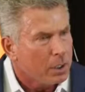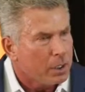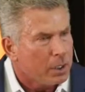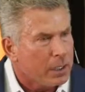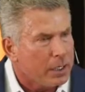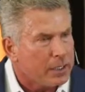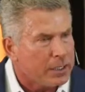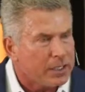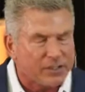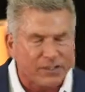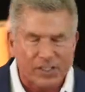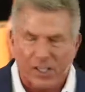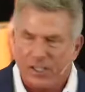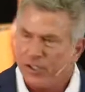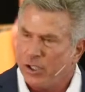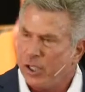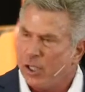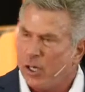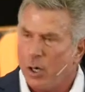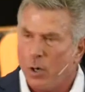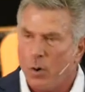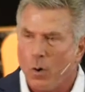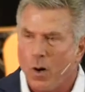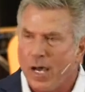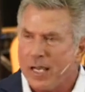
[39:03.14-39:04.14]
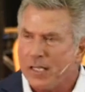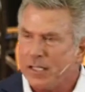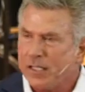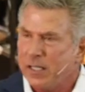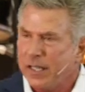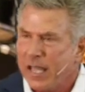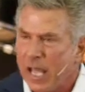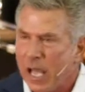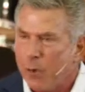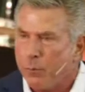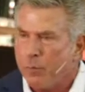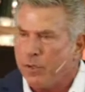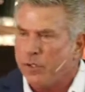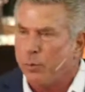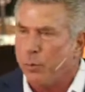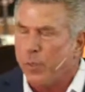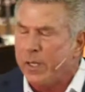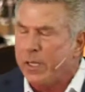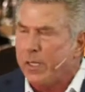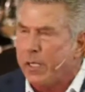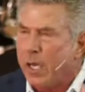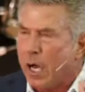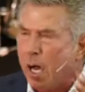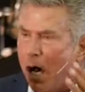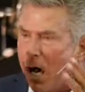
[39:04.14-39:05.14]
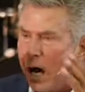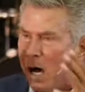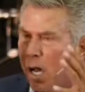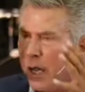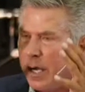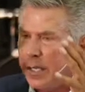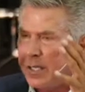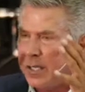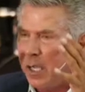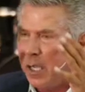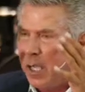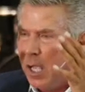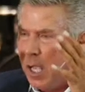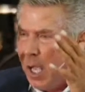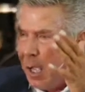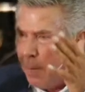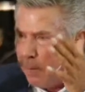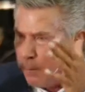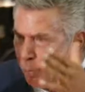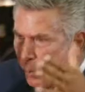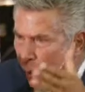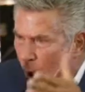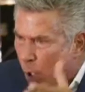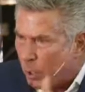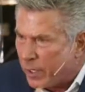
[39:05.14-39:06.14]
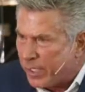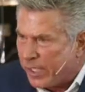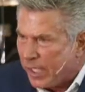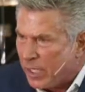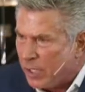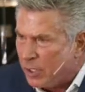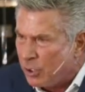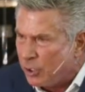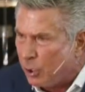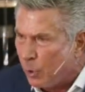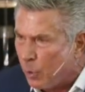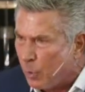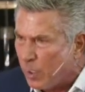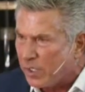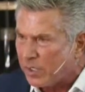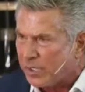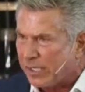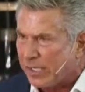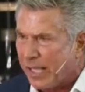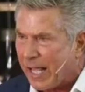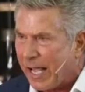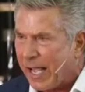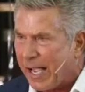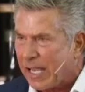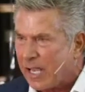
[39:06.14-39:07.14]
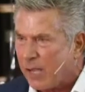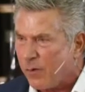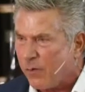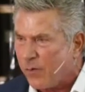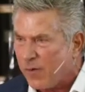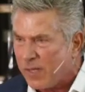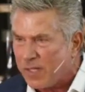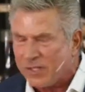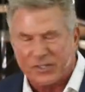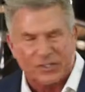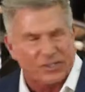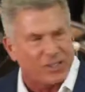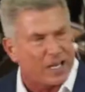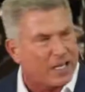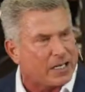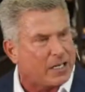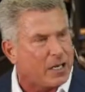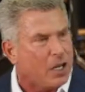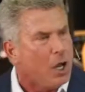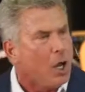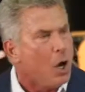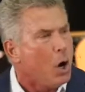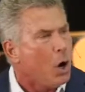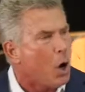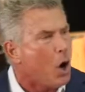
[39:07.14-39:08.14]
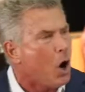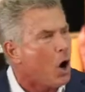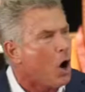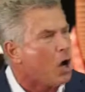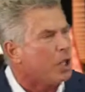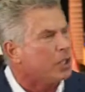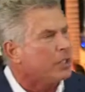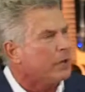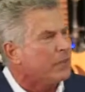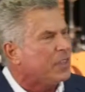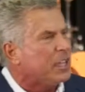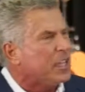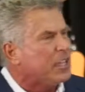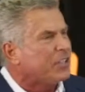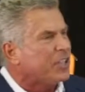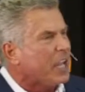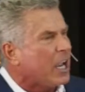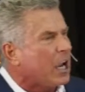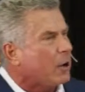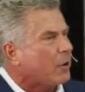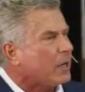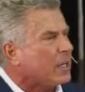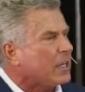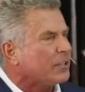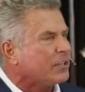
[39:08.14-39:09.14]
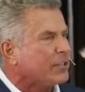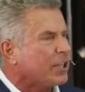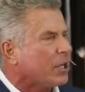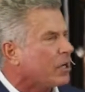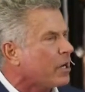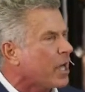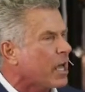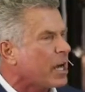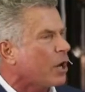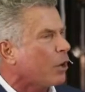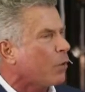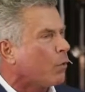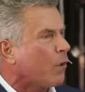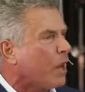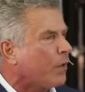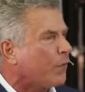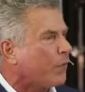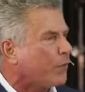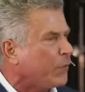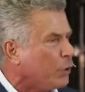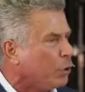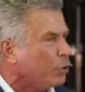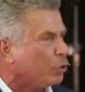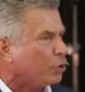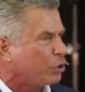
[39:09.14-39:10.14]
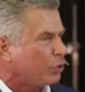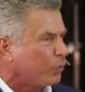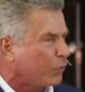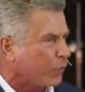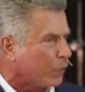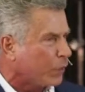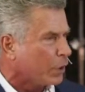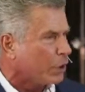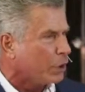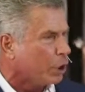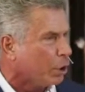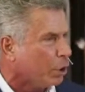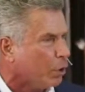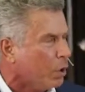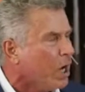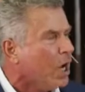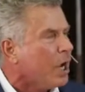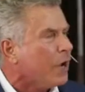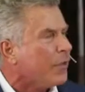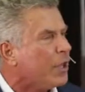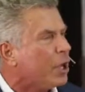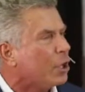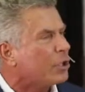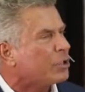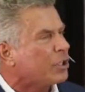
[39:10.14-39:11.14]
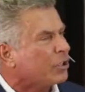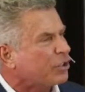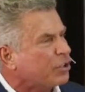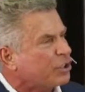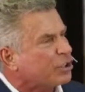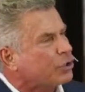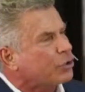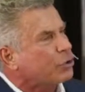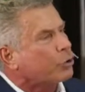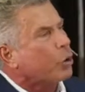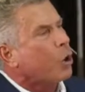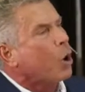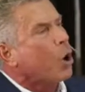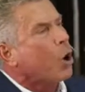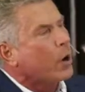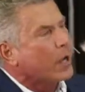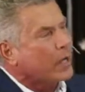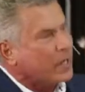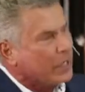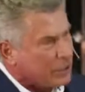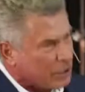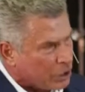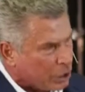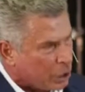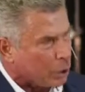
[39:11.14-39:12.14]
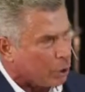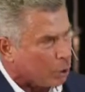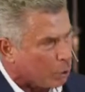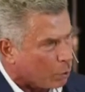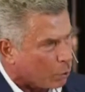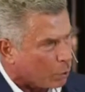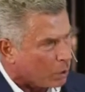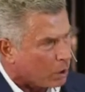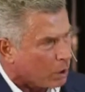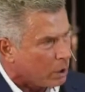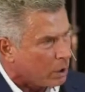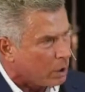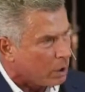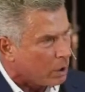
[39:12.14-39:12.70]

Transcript: And he says, You know what? That was when God broke into his life and said, All of these areas, they're not a refuge for you, they're destroying you